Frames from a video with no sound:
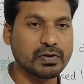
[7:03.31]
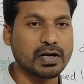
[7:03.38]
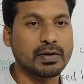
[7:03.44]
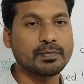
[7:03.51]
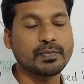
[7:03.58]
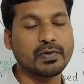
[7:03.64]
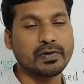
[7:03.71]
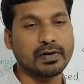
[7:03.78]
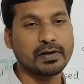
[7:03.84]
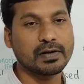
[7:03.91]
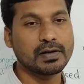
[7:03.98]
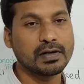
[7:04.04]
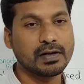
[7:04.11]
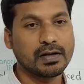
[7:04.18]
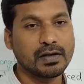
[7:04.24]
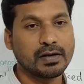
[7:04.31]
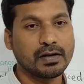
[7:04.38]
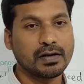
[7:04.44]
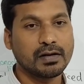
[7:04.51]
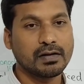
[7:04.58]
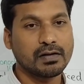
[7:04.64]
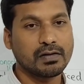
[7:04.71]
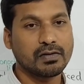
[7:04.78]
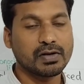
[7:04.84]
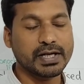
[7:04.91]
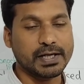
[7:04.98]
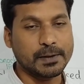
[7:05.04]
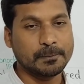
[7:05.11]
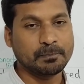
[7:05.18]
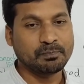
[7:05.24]
compound.
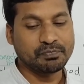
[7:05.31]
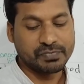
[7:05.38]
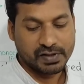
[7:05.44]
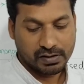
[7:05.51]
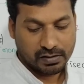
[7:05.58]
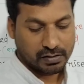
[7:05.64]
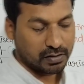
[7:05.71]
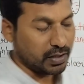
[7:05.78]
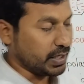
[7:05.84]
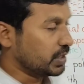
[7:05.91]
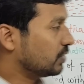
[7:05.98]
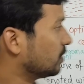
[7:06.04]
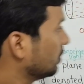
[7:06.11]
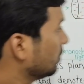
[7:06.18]
Okay, right.